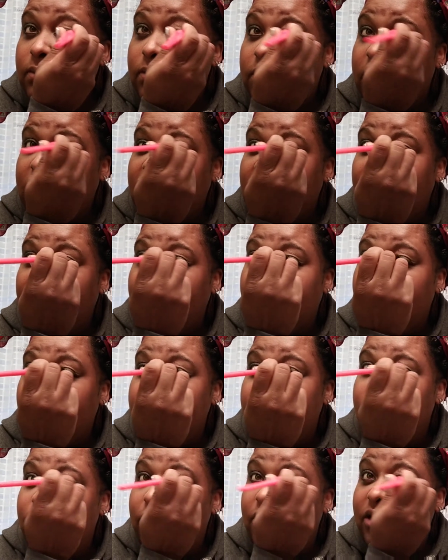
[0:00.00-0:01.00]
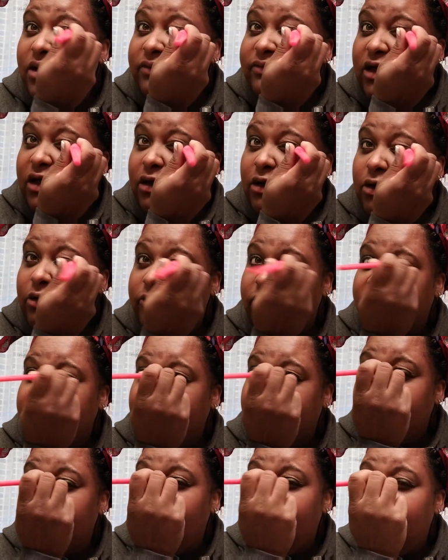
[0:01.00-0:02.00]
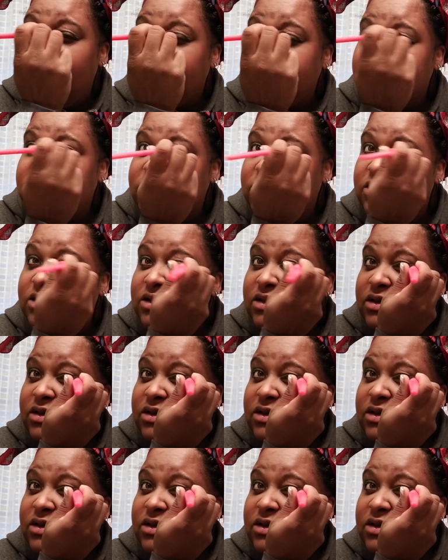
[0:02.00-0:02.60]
But I'm more of a over the lash